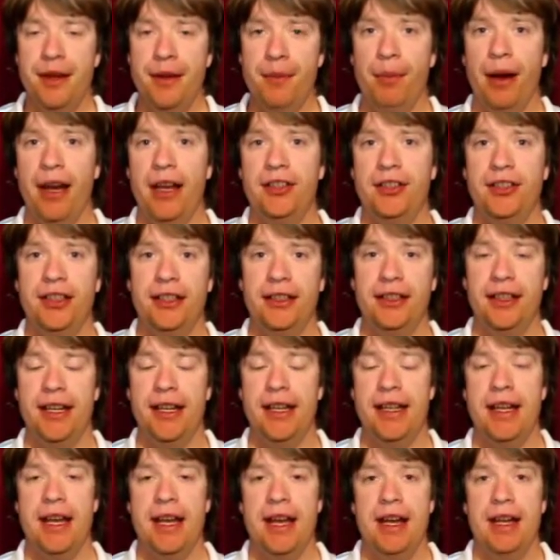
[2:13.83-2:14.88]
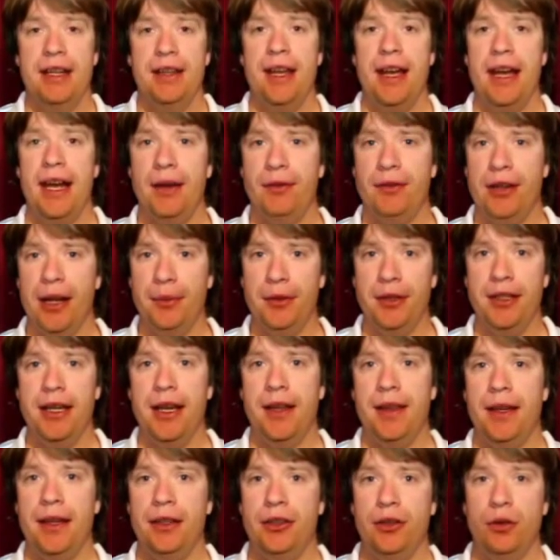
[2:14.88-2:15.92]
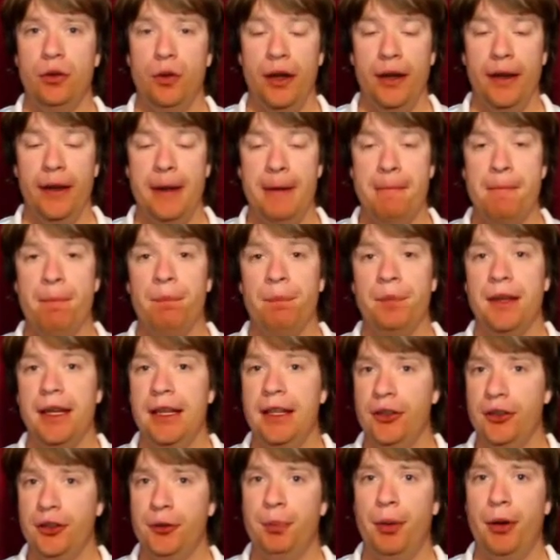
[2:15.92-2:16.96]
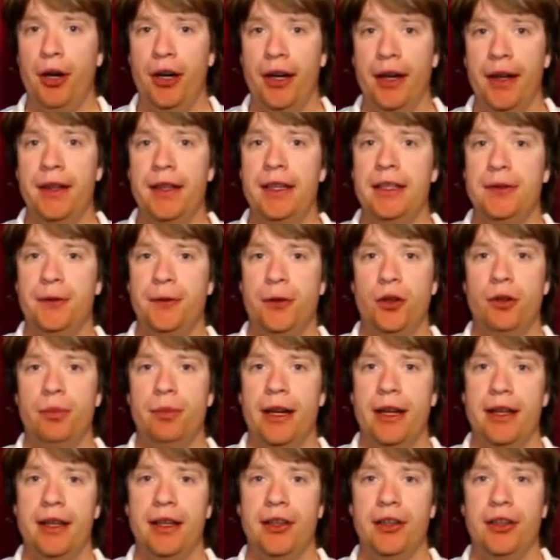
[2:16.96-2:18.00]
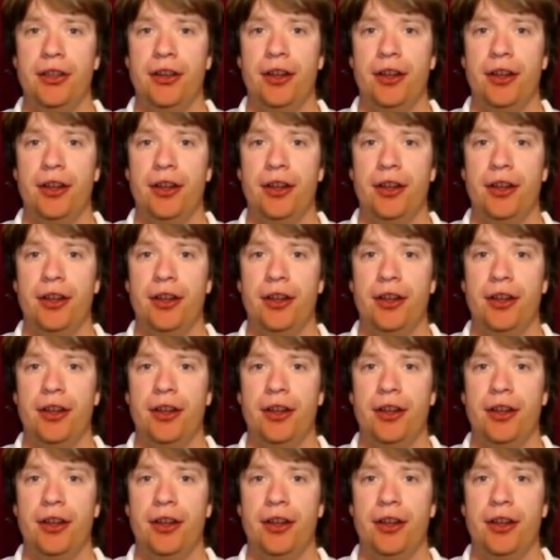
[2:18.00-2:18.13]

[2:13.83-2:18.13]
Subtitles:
basically, they have come together to really inspire these filmmakers.